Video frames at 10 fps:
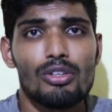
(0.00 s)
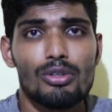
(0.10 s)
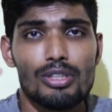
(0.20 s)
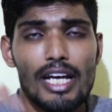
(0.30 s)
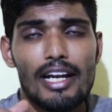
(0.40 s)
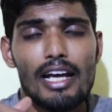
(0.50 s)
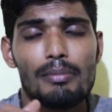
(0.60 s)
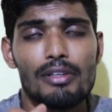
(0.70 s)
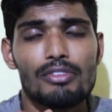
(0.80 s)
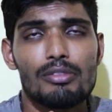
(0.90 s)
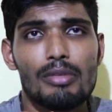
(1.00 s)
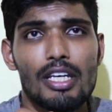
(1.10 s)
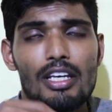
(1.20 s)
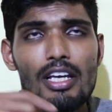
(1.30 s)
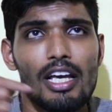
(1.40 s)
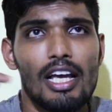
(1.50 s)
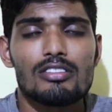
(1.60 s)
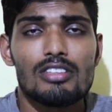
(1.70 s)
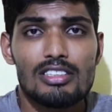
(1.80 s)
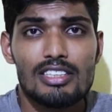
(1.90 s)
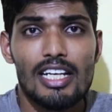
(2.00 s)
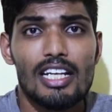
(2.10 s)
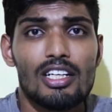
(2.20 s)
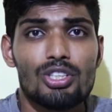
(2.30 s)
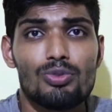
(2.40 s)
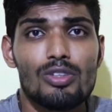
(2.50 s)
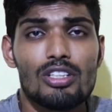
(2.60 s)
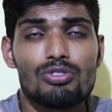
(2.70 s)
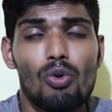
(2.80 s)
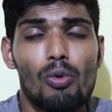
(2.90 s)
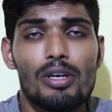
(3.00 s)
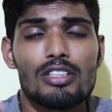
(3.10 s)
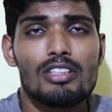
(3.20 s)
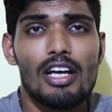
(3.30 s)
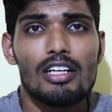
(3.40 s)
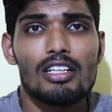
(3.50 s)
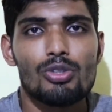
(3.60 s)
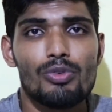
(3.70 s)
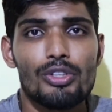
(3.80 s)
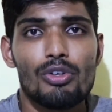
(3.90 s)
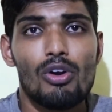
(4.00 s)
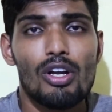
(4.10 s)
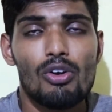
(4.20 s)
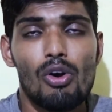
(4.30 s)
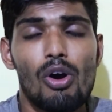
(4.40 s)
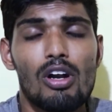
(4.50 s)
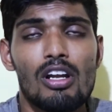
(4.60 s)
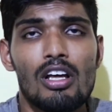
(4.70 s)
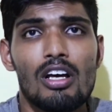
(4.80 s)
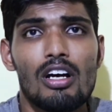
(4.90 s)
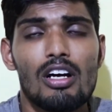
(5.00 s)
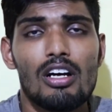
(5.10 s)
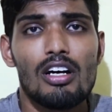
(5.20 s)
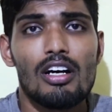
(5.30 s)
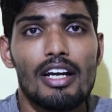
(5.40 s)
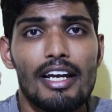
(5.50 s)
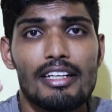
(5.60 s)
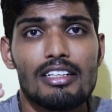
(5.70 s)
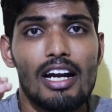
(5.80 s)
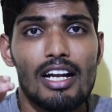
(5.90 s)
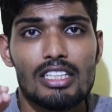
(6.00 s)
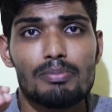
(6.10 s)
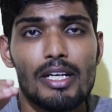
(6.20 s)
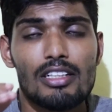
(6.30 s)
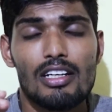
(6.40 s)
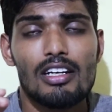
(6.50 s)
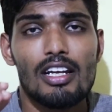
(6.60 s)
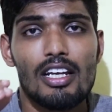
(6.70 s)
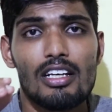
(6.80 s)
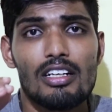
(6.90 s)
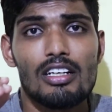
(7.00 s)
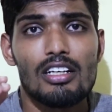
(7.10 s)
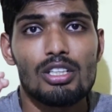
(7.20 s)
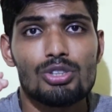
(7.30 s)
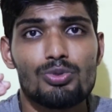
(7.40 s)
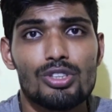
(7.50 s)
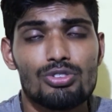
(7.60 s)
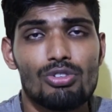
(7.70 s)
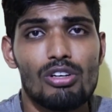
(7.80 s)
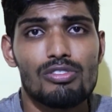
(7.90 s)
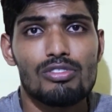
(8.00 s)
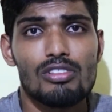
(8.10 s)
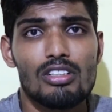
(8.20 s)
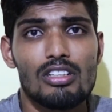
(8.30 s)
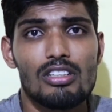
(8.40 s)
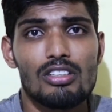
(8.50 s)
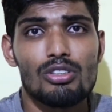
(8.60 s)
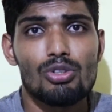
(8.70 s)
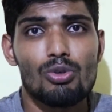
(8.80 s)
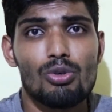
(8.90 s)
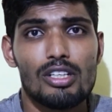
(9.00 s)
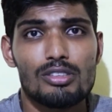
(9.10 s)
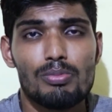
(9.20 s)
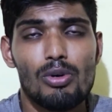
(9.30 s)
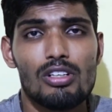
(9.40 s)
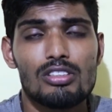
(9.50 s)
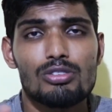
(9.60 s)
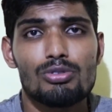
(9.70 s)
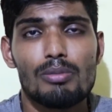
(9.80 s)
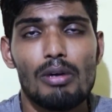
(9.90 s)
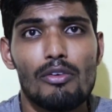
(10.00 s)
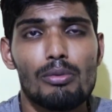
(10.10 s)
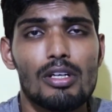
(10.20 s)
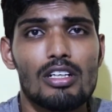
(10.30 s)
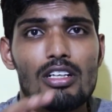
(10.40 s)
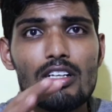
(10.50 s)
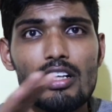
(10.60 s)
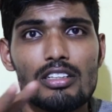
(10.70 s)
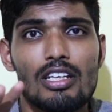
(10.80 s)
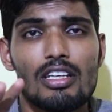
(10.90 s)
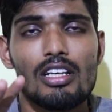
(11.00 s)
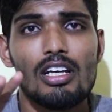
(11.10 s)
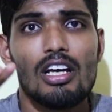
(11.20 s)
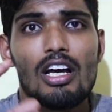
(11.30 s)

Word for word: So that happened with me. The second issue with this ROM is that, so when you're on a call, uh, it unexpectedly uh, switches off, uh, no response to the power button, nothing.